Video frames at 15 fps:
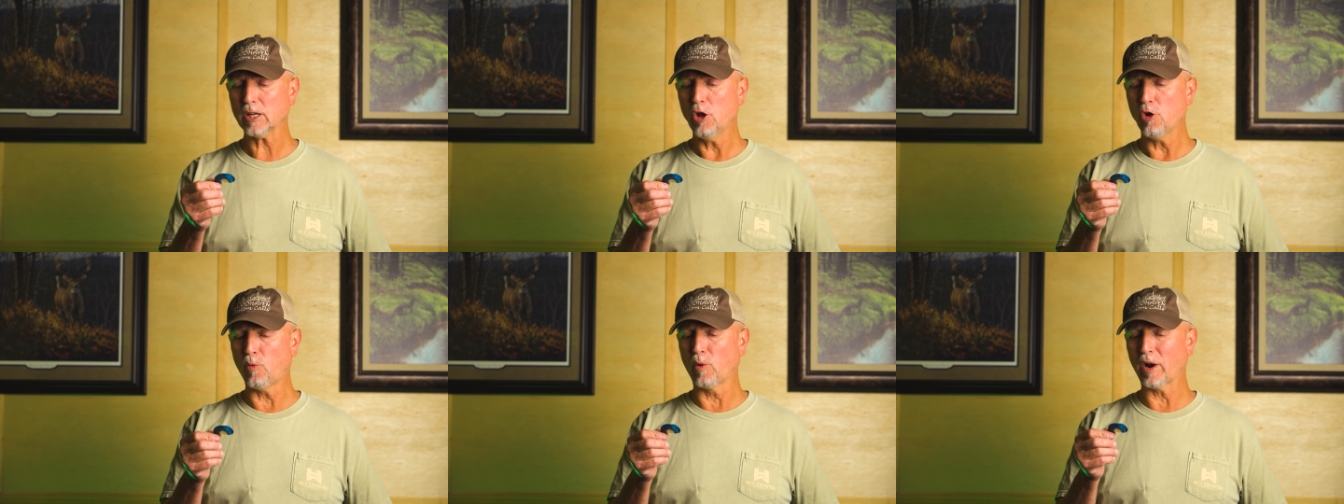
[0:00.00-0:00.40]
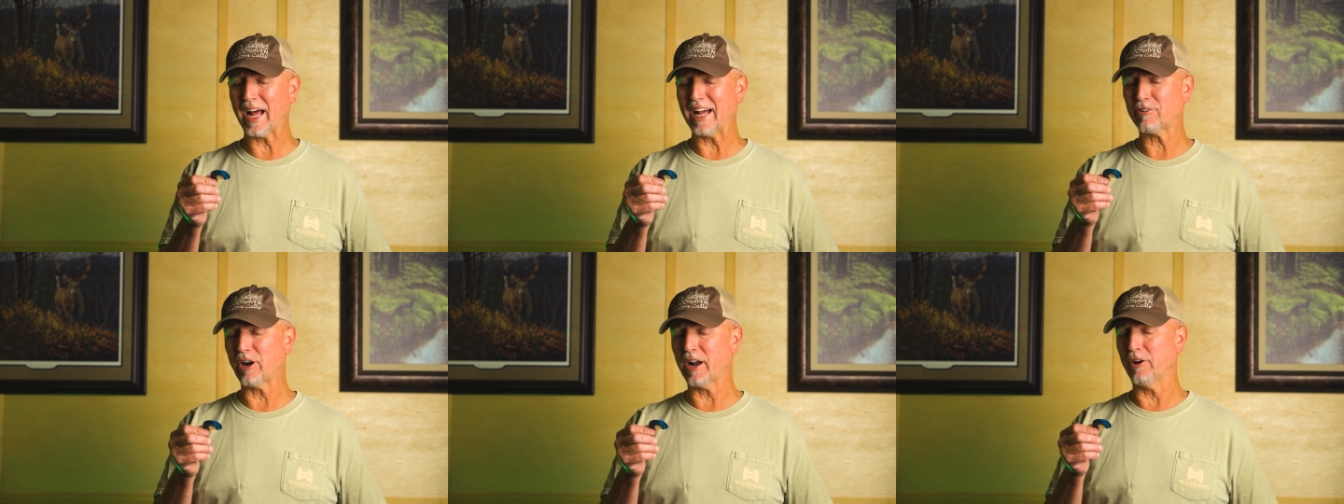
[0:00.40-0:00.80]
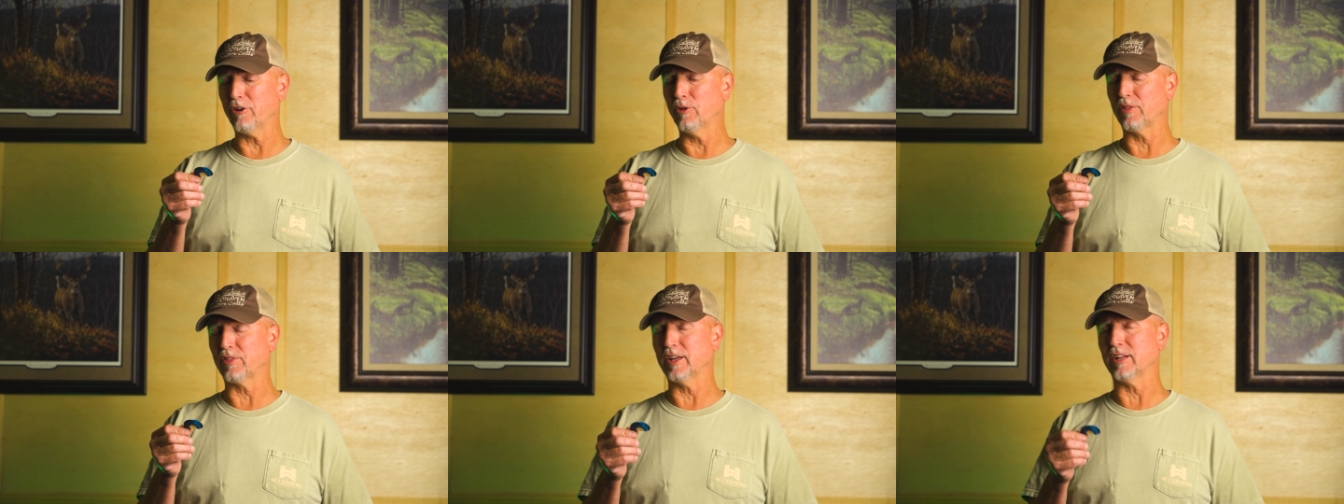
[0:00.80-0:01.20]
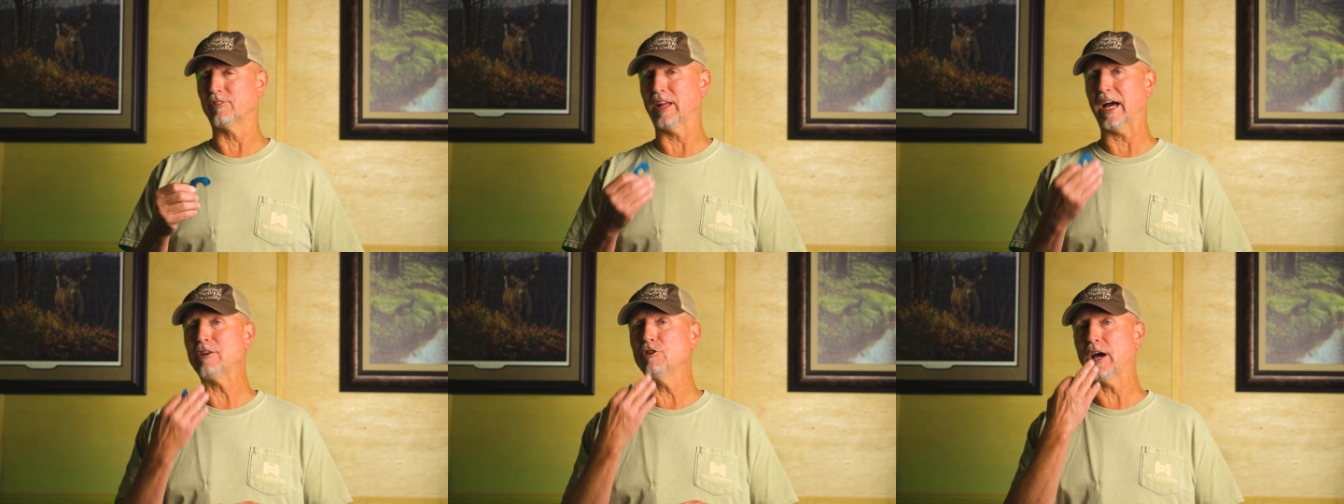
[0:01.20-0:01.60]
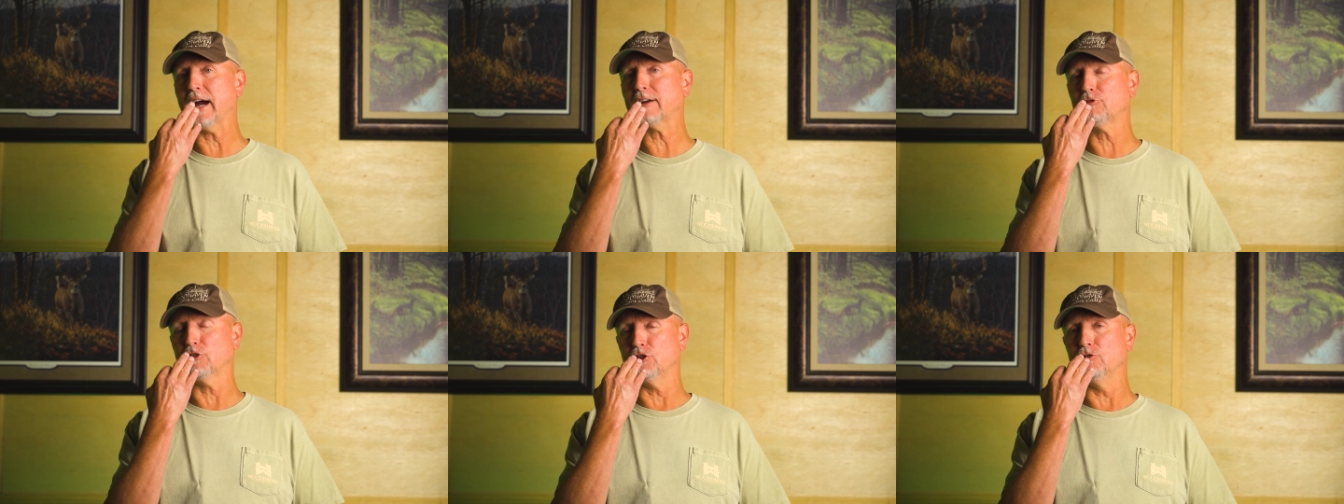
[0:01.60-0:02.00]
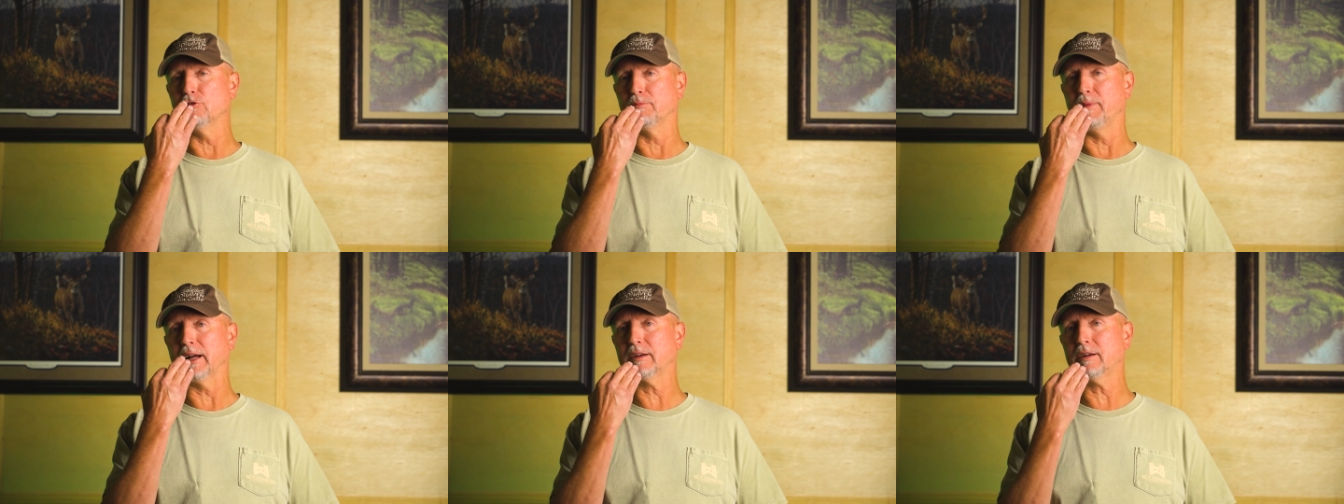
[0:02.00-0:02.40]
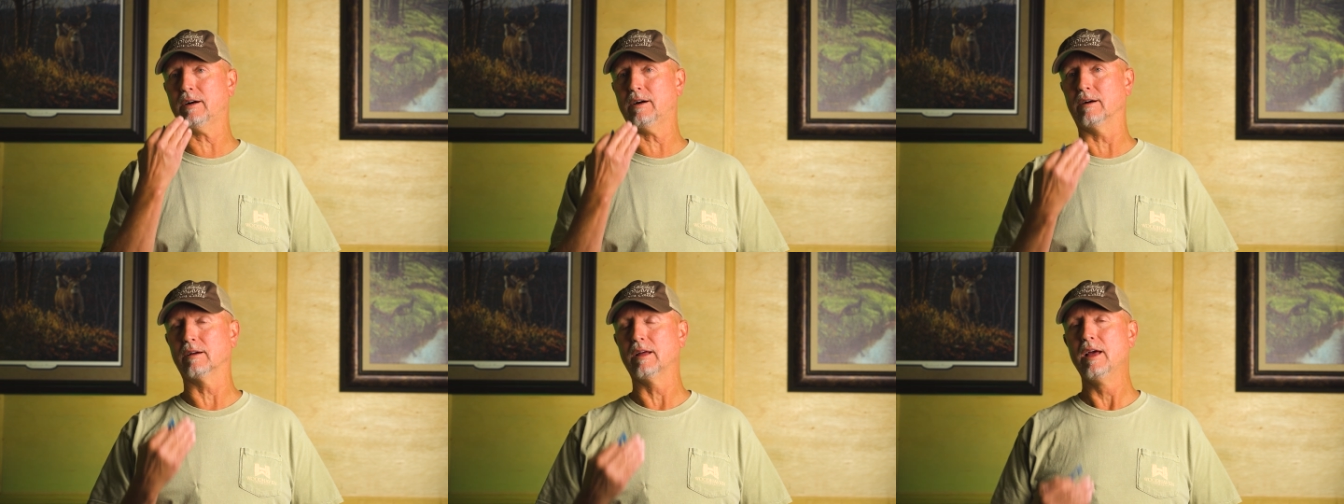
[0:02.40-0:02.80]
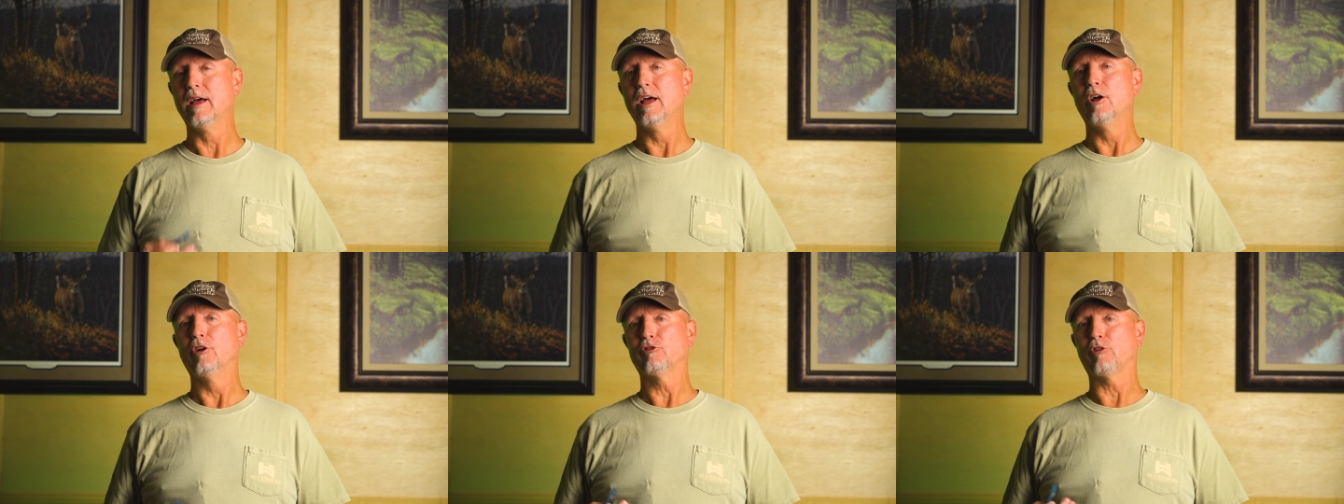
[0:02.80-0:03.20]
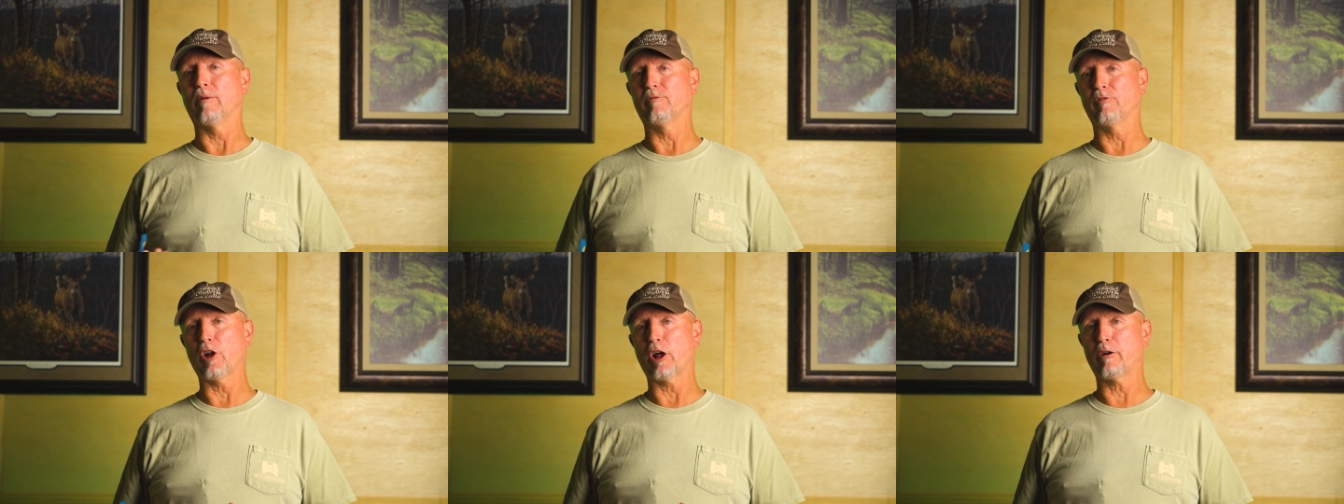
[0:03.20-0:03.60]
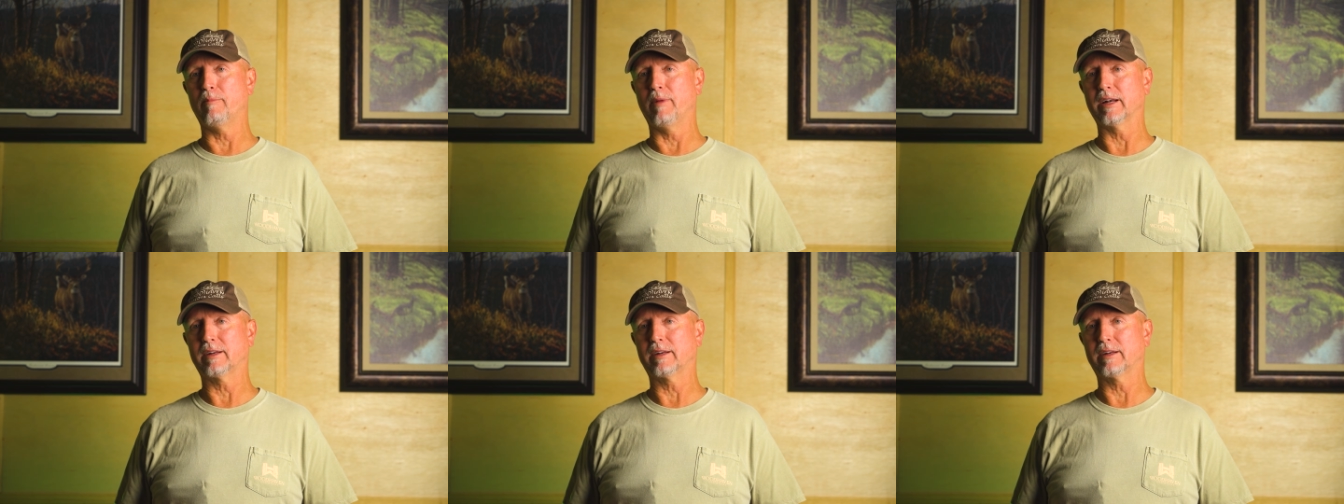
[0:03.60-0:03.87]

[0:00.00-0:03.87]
But what I try to do with this is I actually use my tongue. So I'm fluttering my